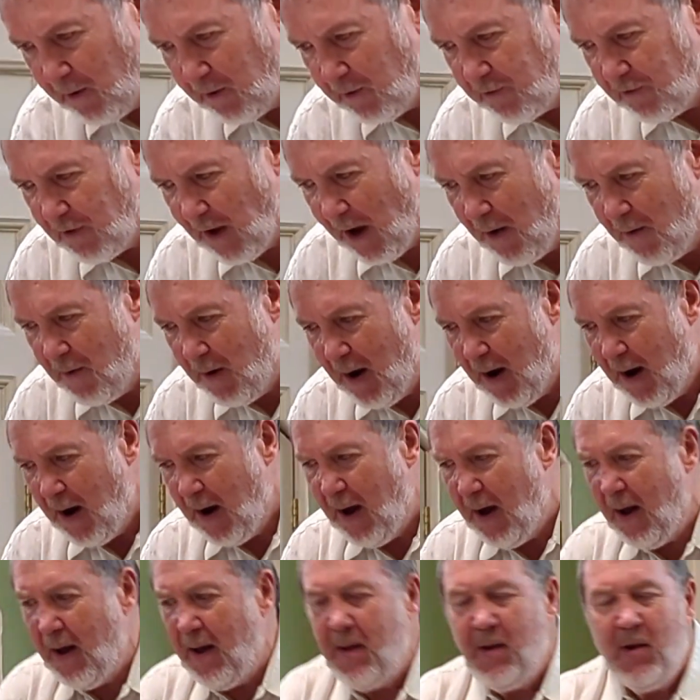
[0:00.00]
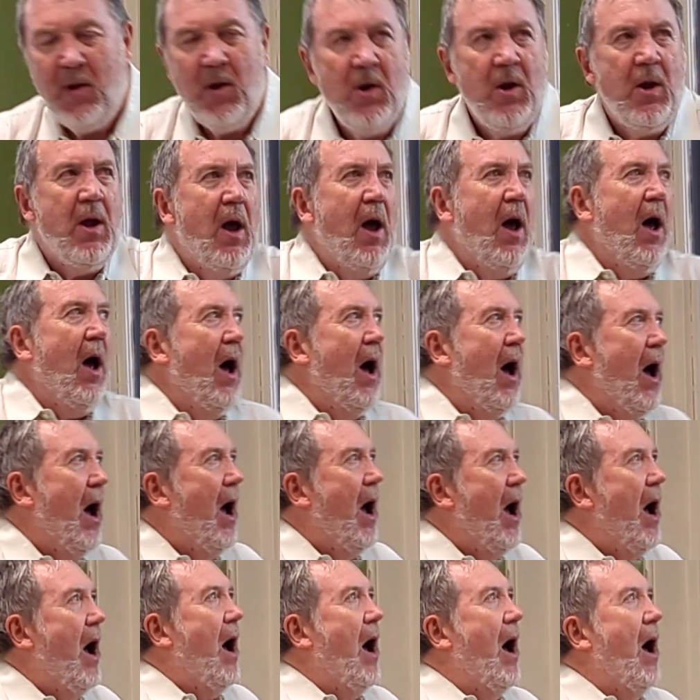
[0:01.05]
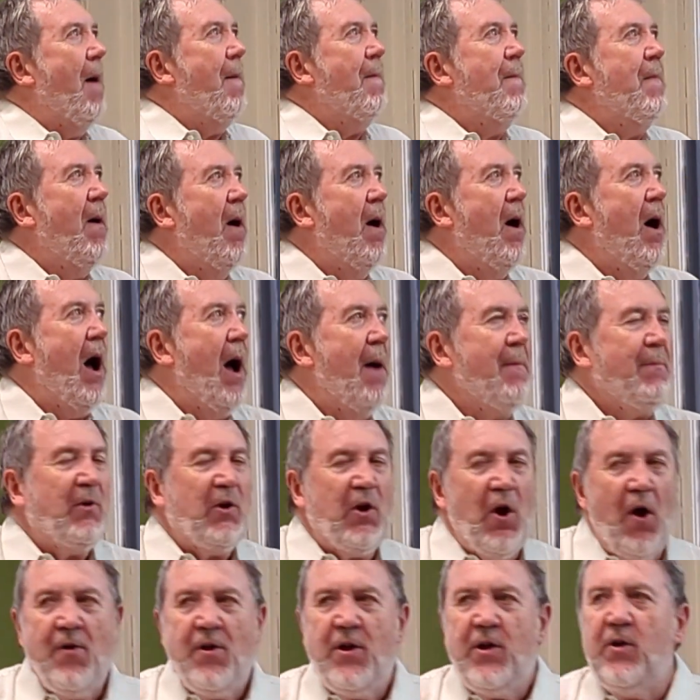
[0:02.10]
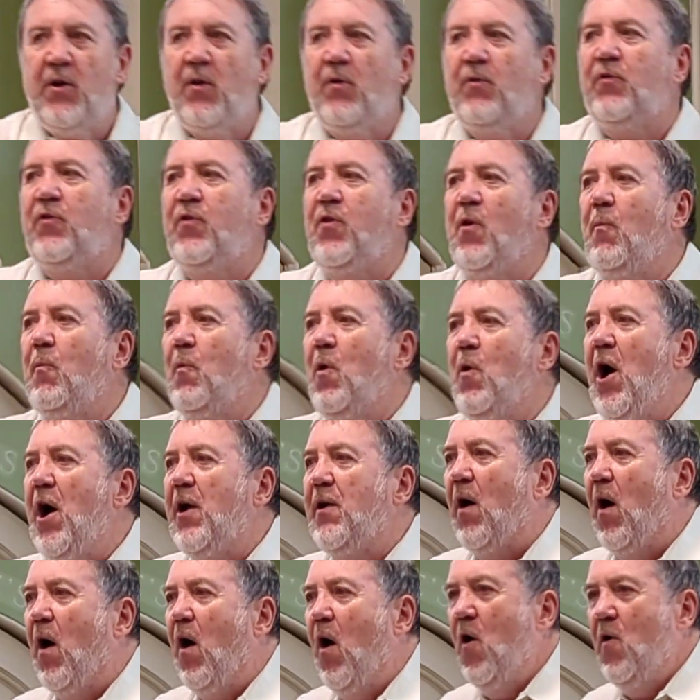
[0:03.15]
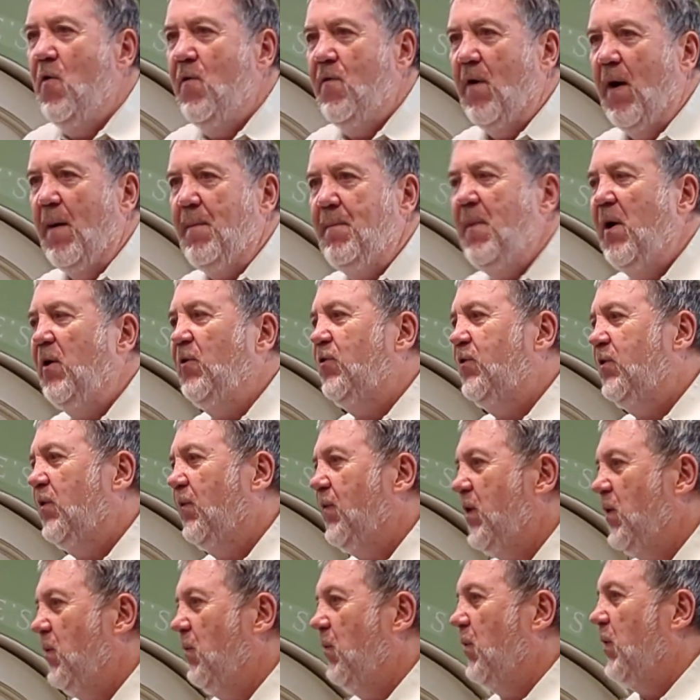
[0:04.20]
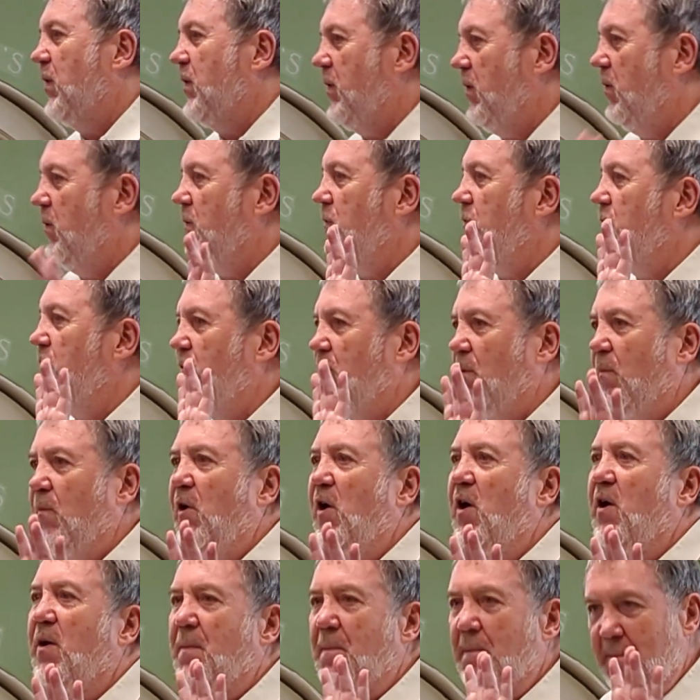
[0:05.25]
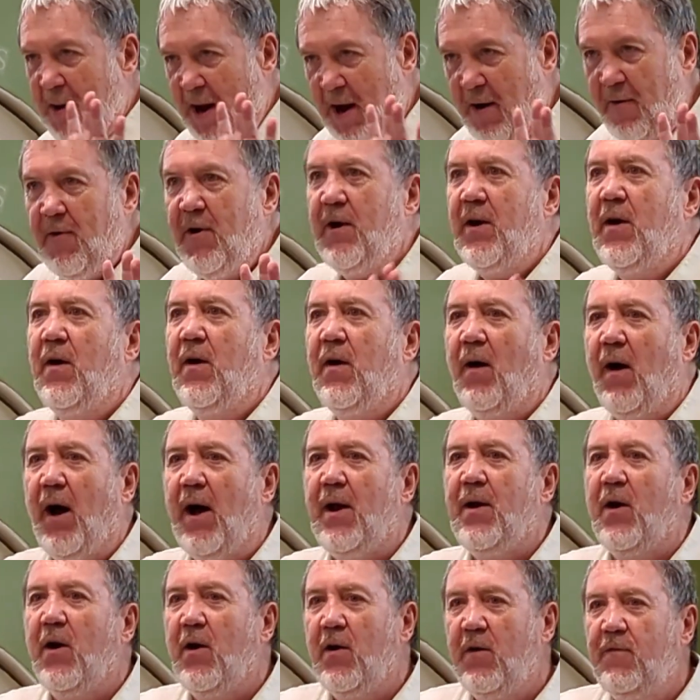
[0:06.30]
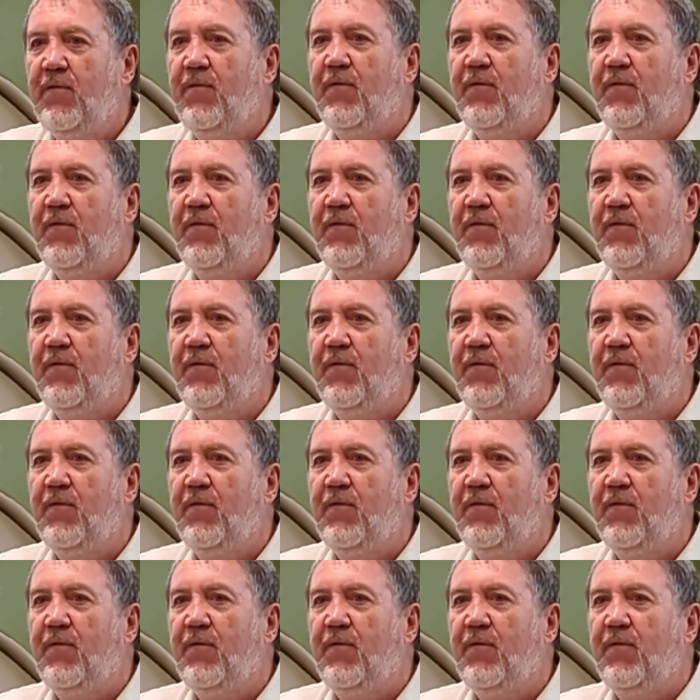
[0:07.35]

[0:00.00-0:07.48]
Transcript: so um, I'm going to use the word Hova. Most of you will use the word Merina, I know,